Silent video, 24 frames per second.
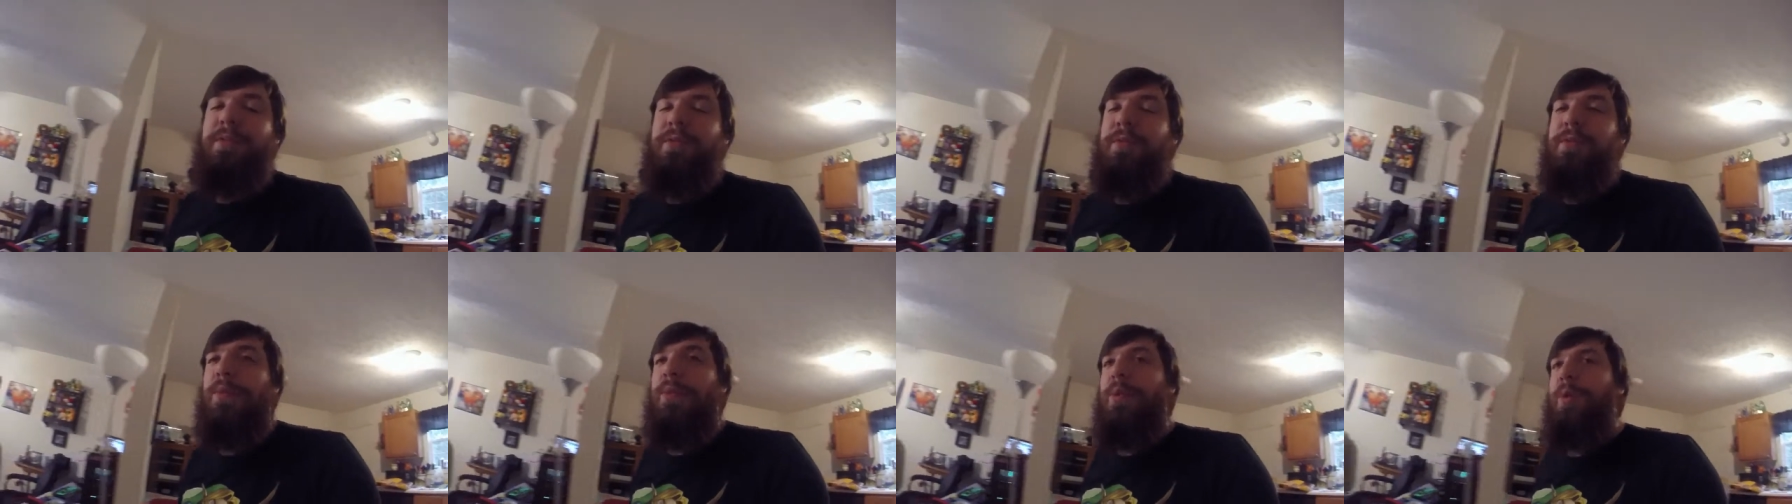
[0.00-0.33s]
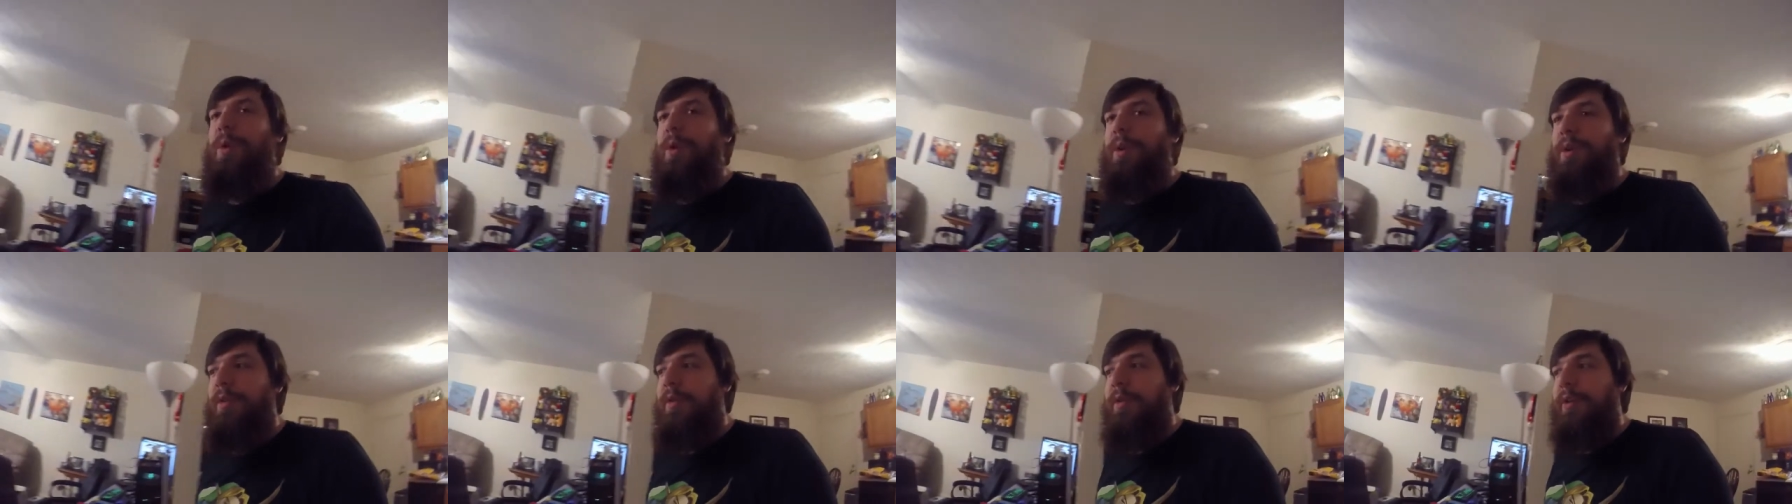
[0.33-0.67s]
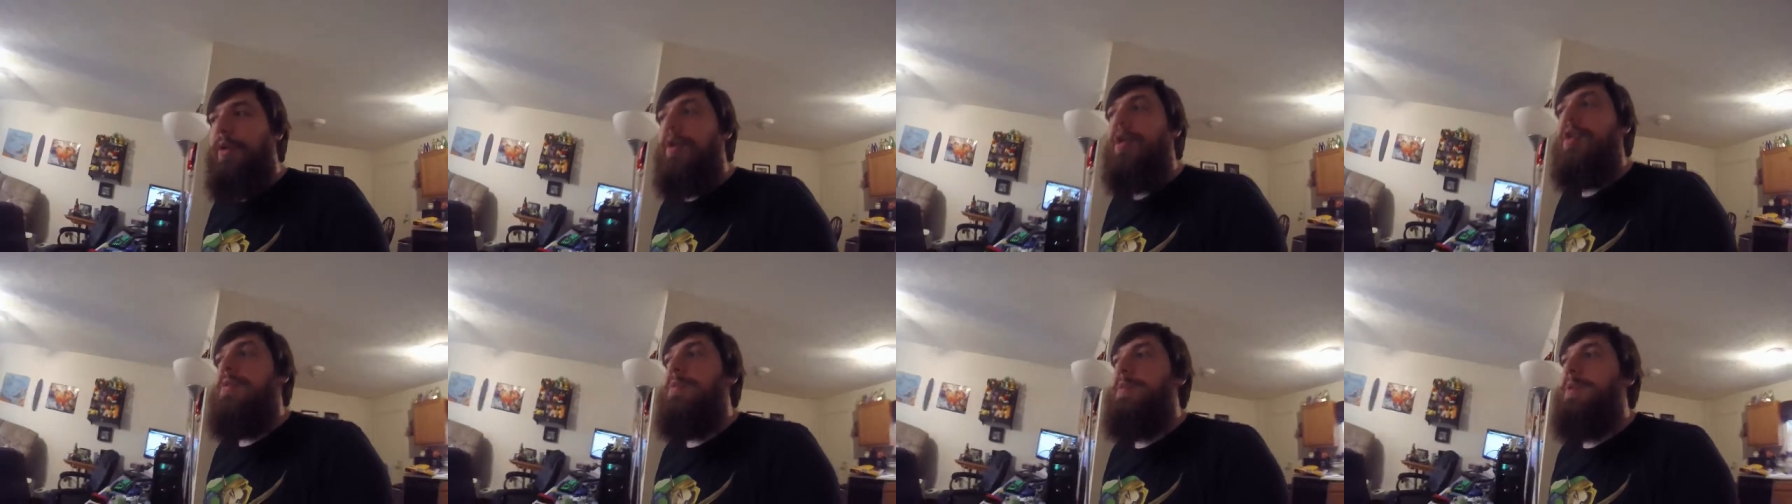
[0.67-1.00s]
for the
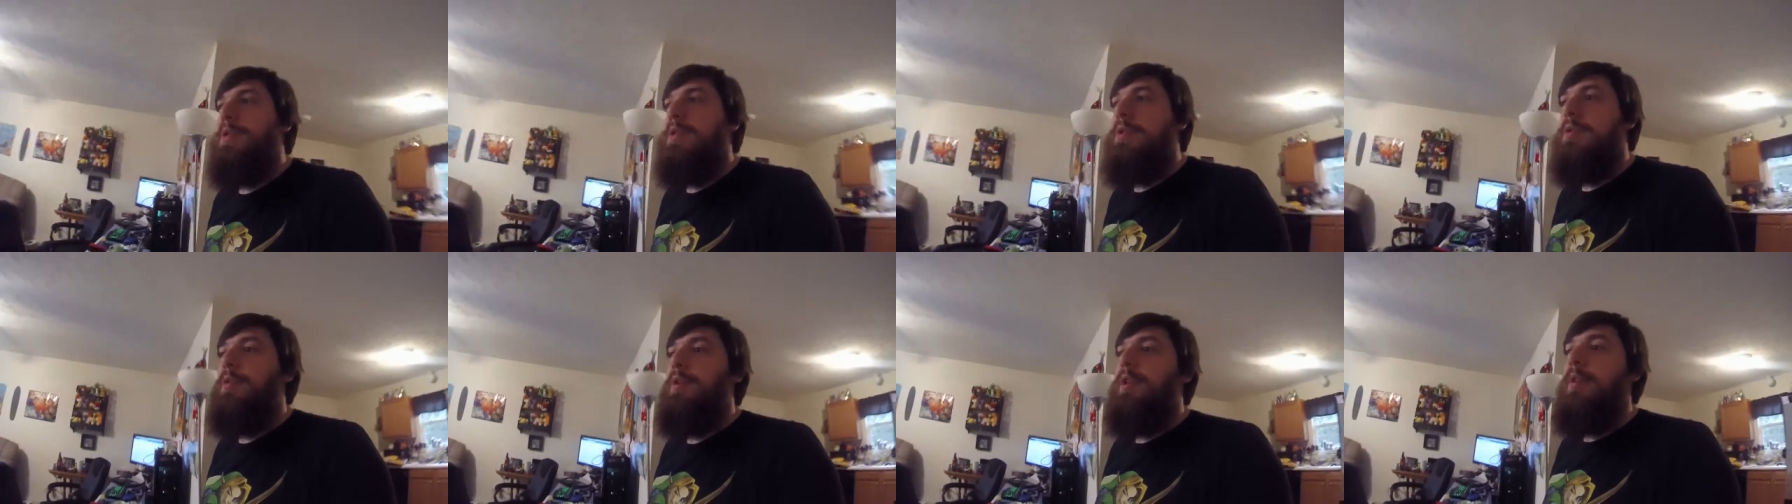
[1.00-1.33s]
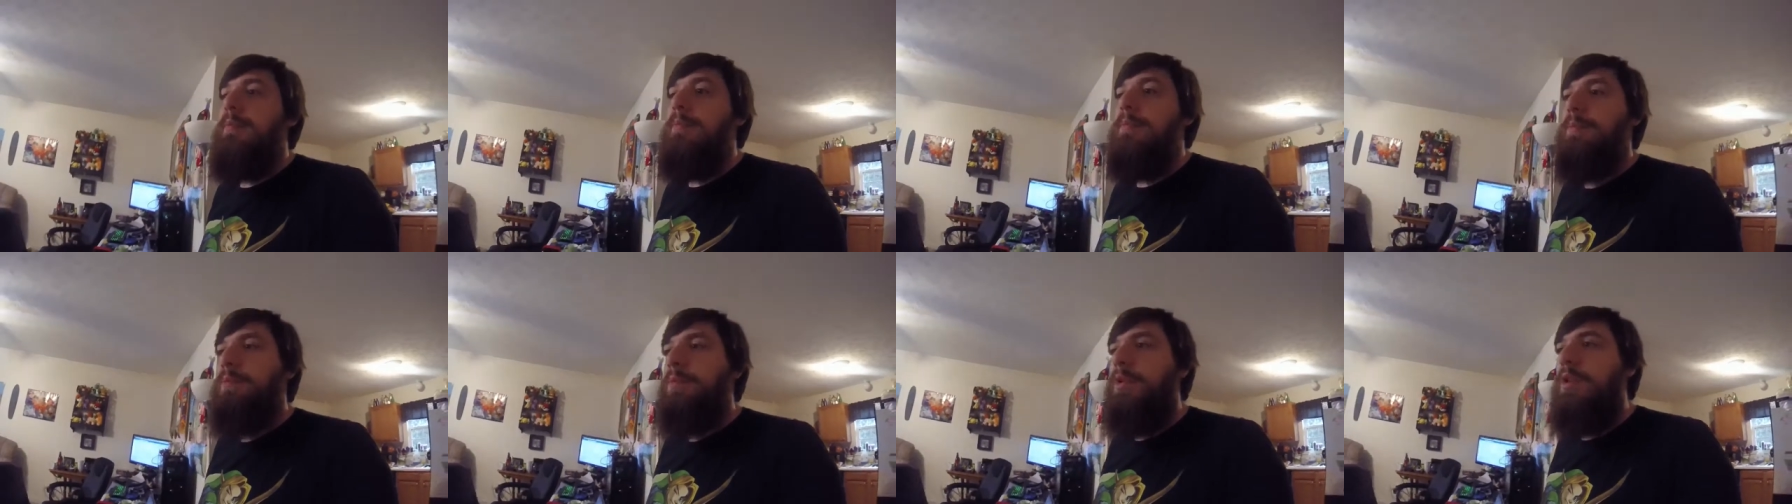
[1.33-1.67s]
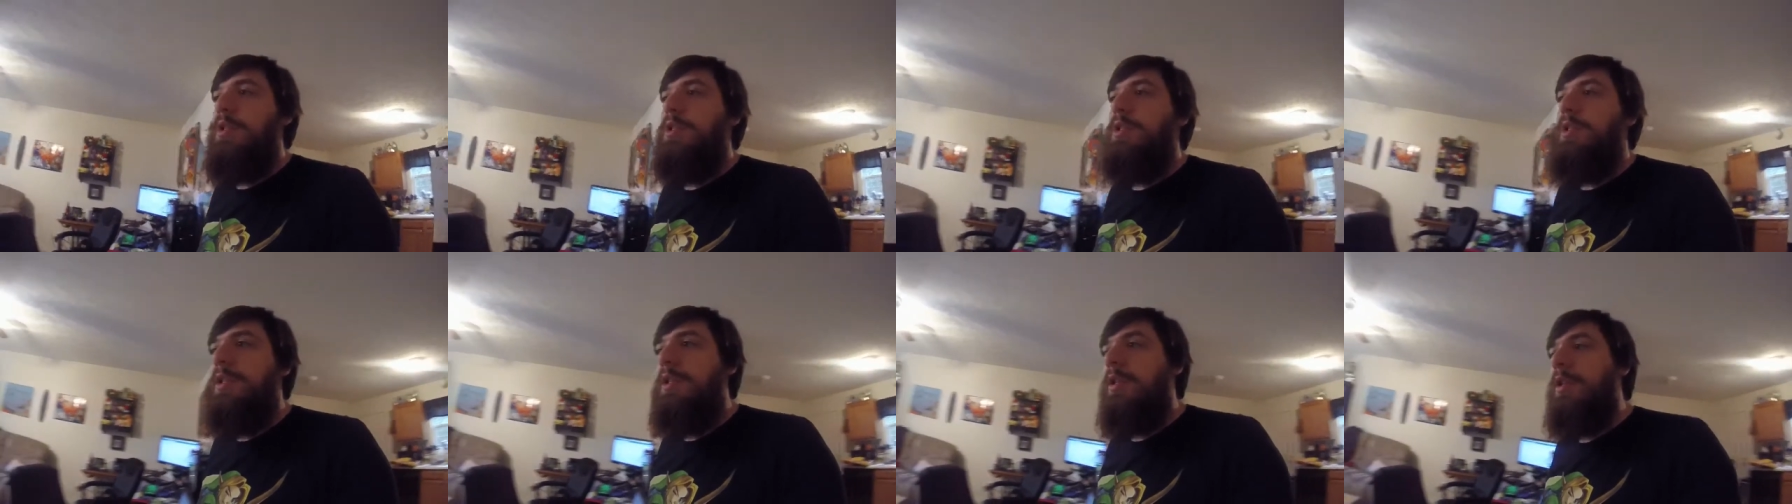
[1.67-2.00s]
Christmas stream,
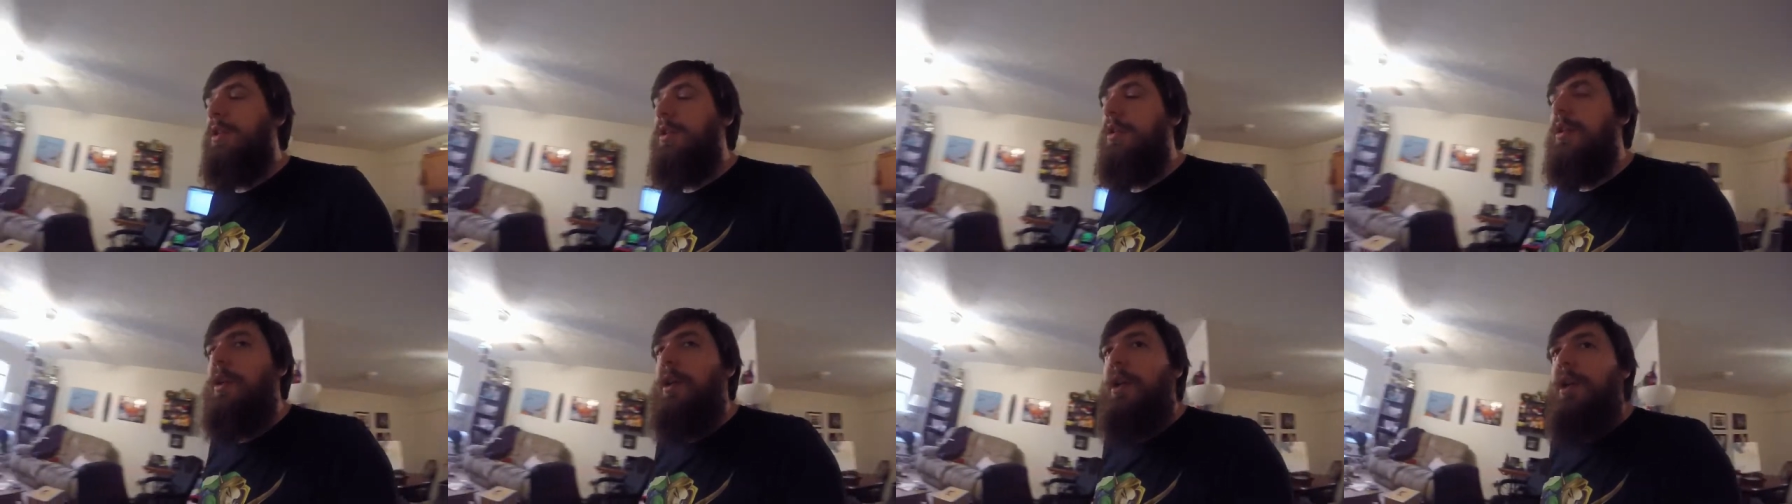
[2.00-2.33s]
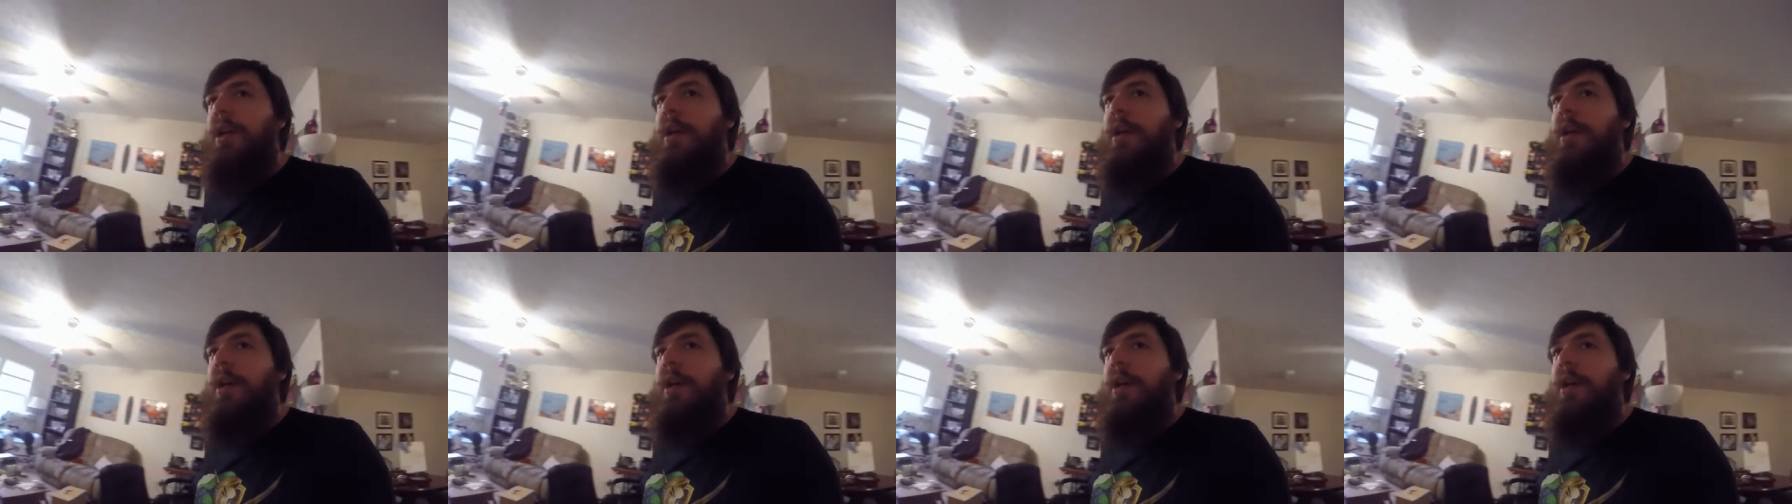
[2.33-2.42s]
which is the